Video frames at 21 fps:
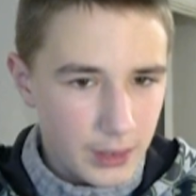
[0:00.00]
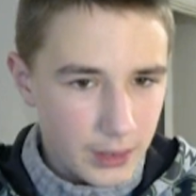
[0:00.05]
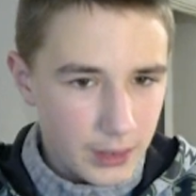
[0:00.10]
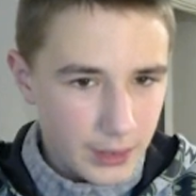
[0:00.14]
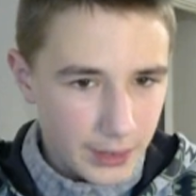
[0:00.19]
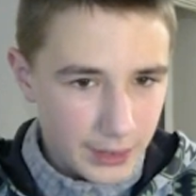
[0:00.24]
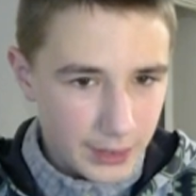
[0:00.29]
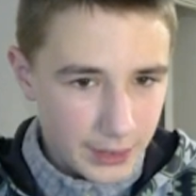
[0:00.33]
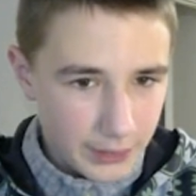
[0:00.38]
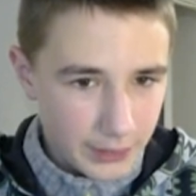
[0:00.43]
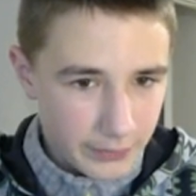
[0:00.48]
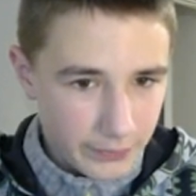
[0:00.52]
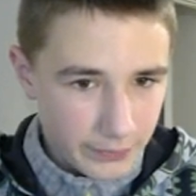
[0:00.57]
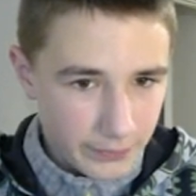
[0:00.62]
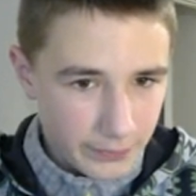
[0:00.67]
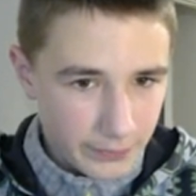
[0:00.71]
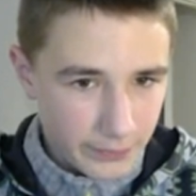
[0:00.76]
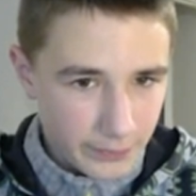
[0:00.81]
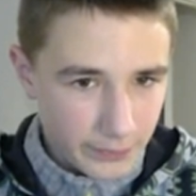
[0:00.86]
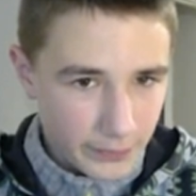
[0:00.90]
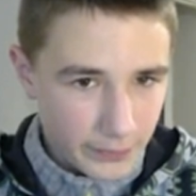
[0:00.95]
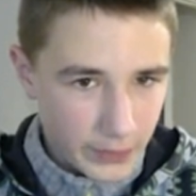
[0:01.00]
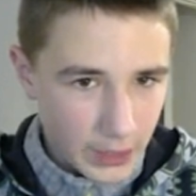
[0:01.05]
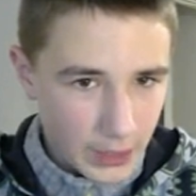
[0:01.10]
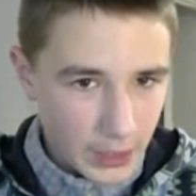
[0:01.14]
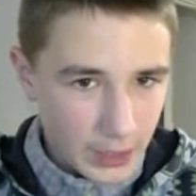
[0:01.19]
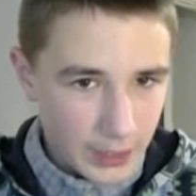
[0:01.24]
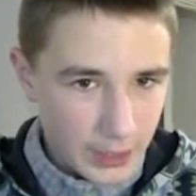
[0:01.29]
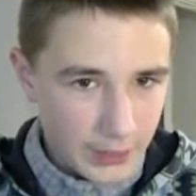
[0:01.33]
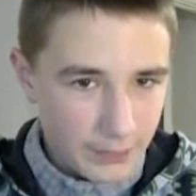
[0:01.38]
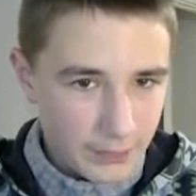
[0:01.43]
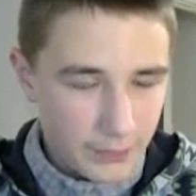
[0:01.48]
knight
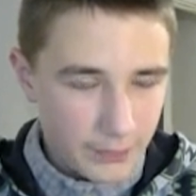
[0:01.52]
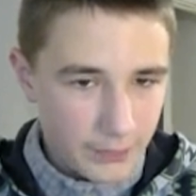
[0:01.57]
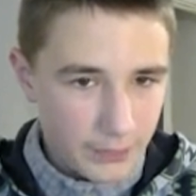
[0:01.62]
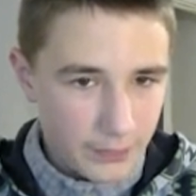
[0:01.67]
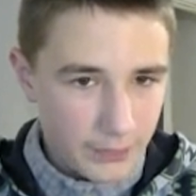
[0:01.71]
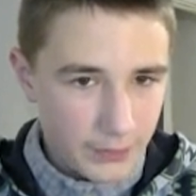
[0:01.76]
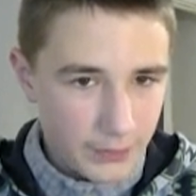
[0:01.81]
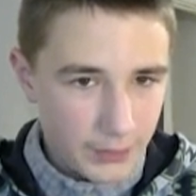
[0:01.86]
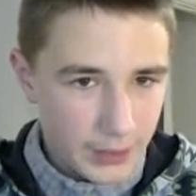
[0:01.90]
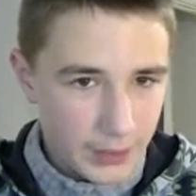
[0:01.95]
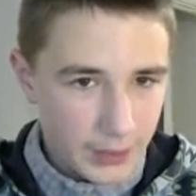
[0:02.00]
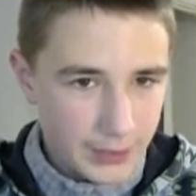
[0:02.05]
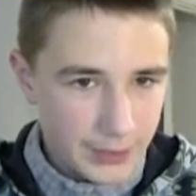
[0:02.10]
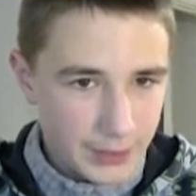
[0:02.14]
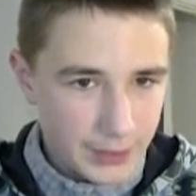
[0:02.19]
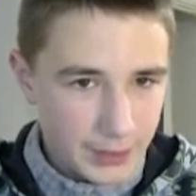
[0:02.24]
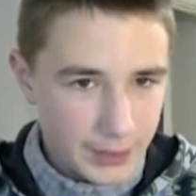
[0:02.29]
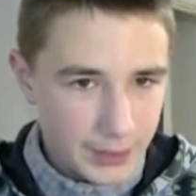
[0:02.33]
f5 knight